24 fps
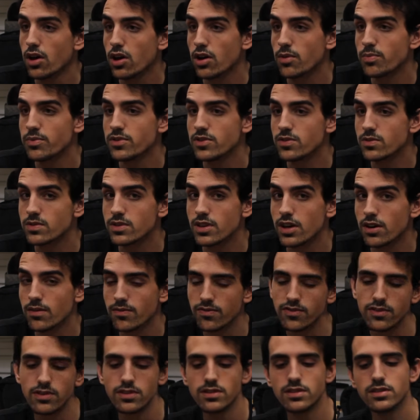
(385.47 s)
Hope this was
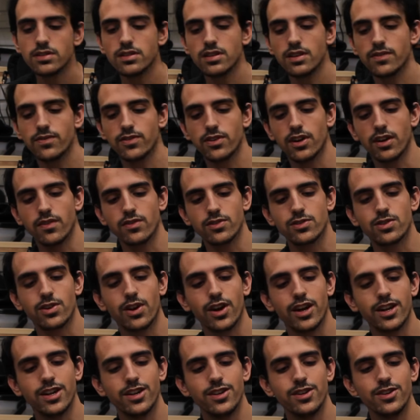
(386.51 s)
helpful if you're ever
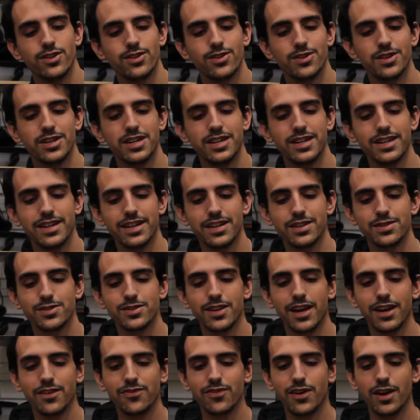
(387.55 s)
trying to do a
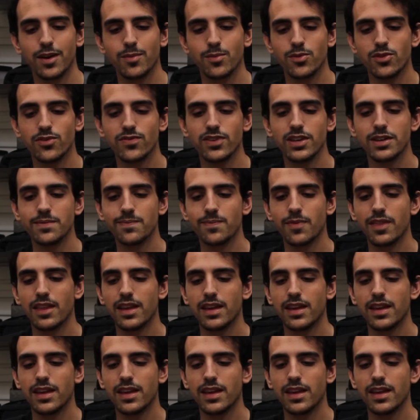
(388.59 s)
sci-fi movie.